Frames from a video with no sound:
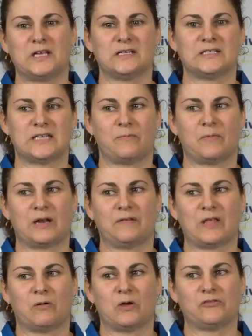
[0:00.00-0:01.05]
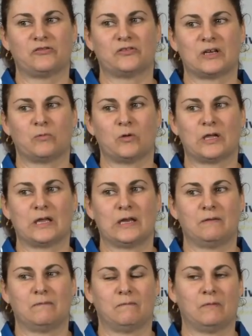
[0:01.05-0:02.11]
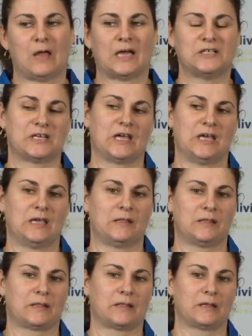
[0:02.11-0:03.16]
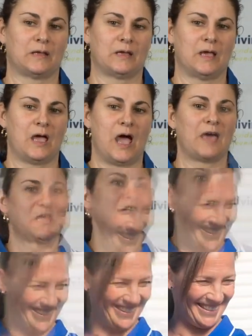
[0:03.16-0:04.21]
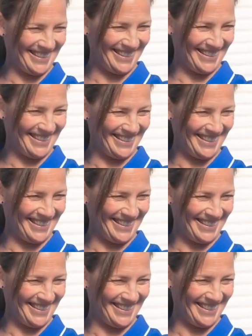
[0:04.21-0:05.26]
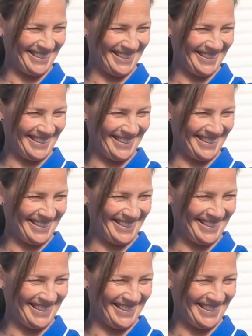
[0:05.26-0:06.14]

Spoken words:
tell someone if they were interested in working in aged care is, are they genuine about other people?